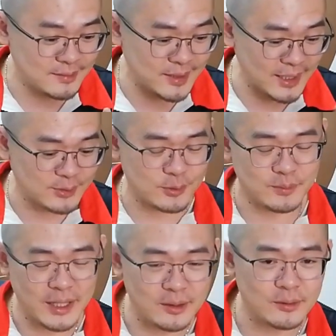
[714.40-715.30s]
things
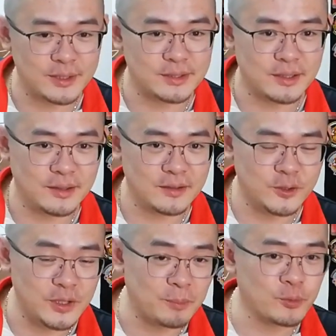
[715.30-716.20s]
from Heng is a
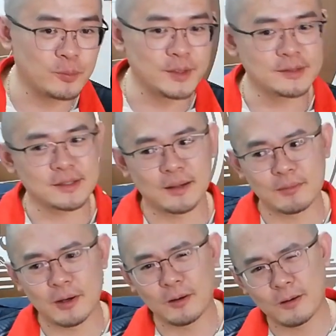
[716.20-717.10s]
good improvement. Some
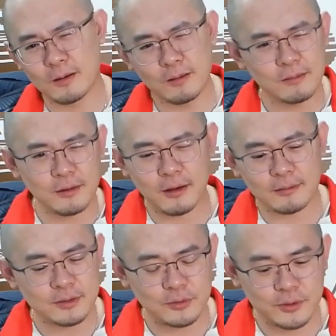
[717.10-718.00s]
are
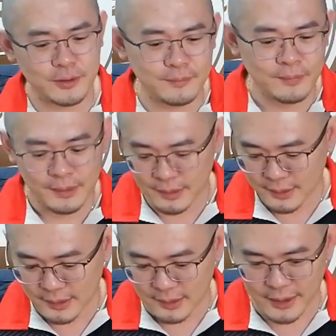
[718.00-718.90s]
not so good,
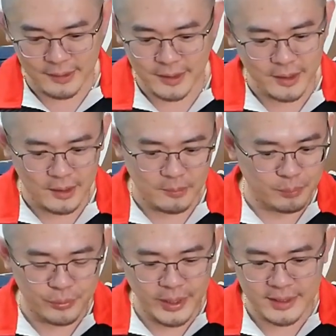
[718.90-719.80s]
like the
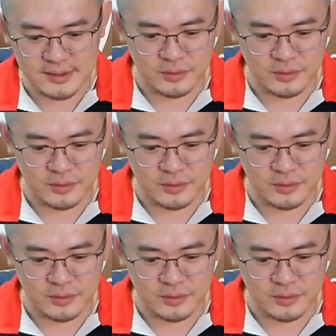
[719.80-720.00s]
brakes